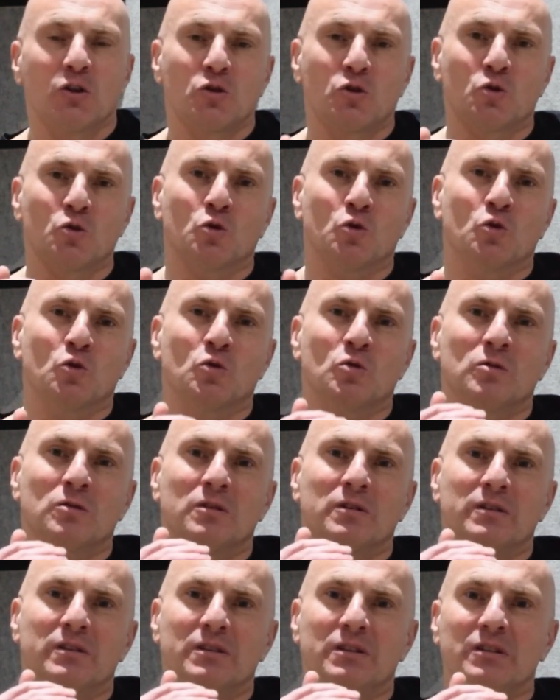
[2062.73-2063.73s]
to
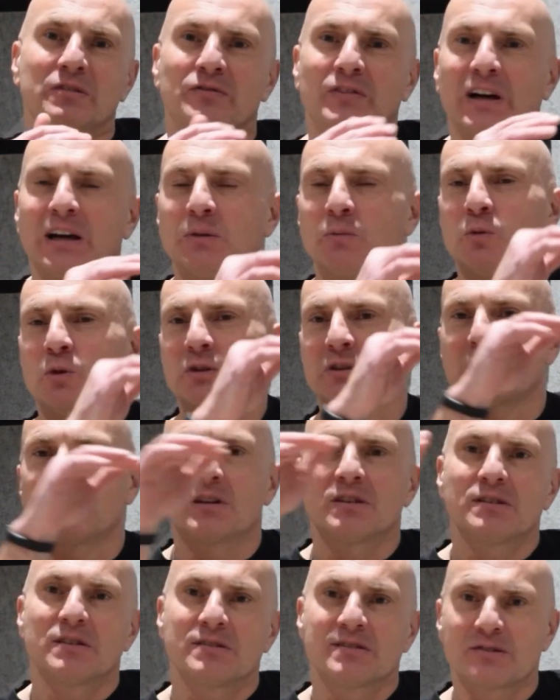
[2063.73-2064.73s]
define what
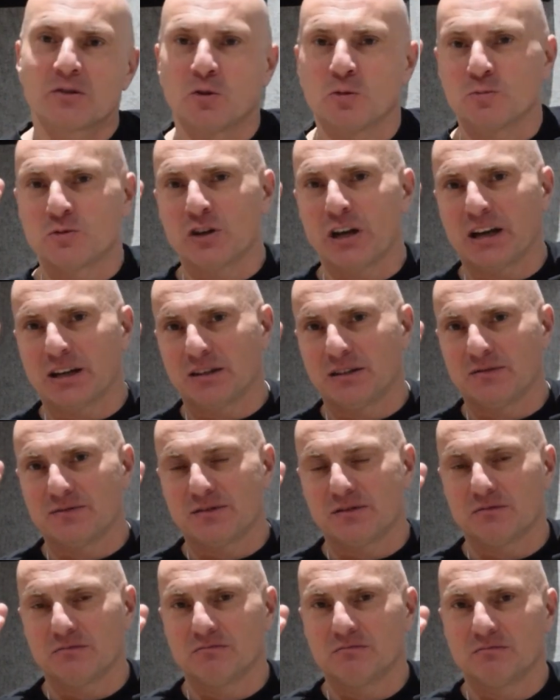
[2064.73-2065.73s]
are the
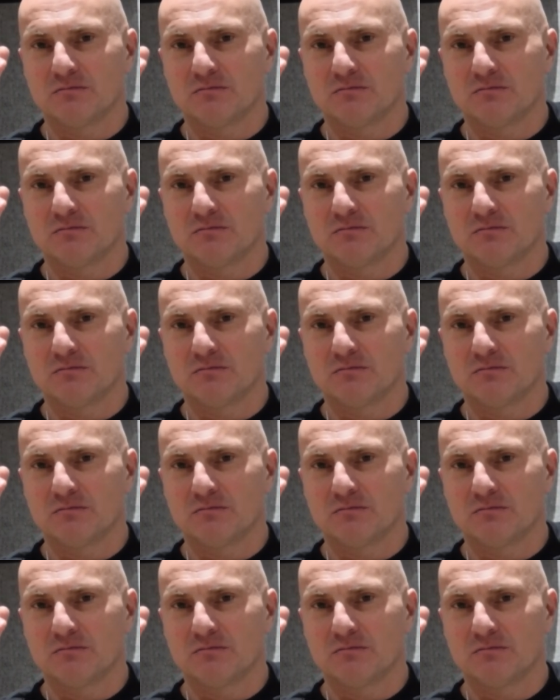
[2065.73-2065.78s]
objectives.